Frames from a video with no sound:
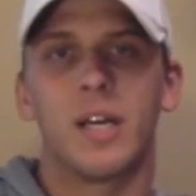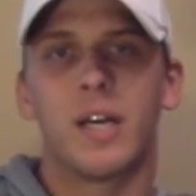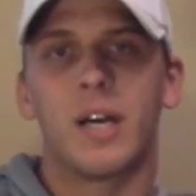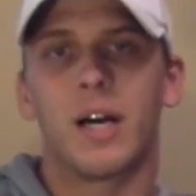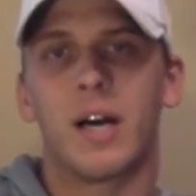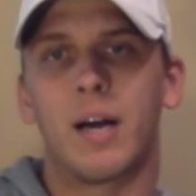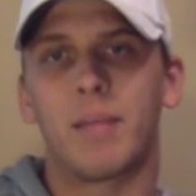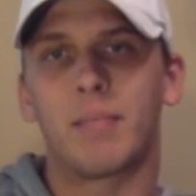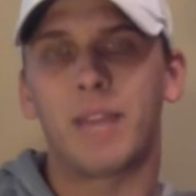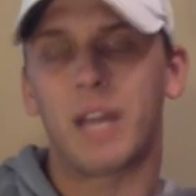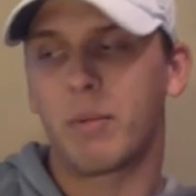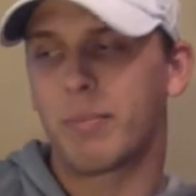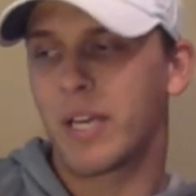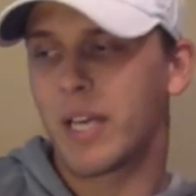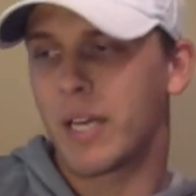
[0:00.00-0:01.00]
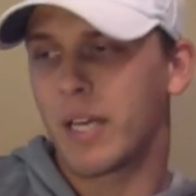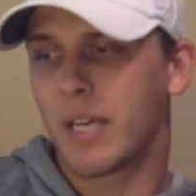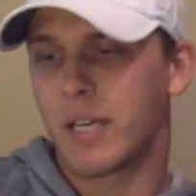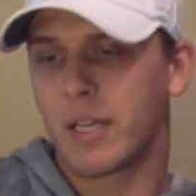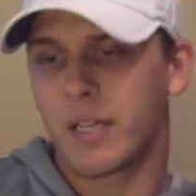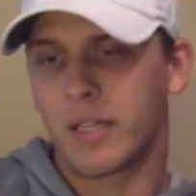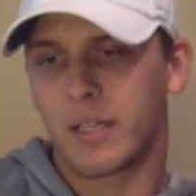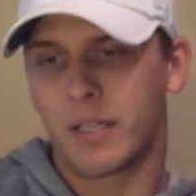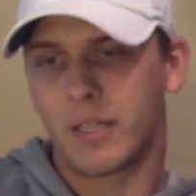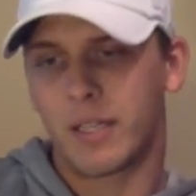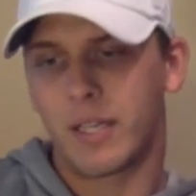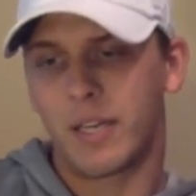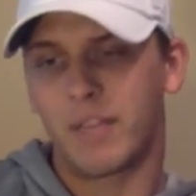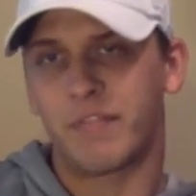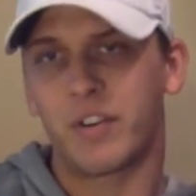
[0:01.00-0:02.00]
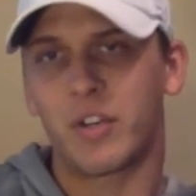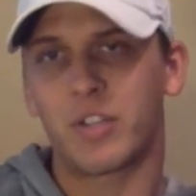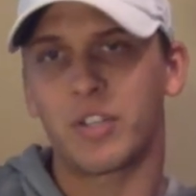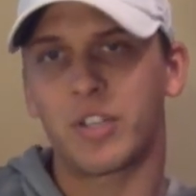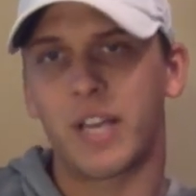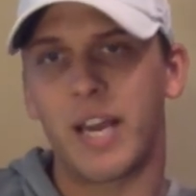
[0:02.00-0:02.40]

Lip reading: That'll be the first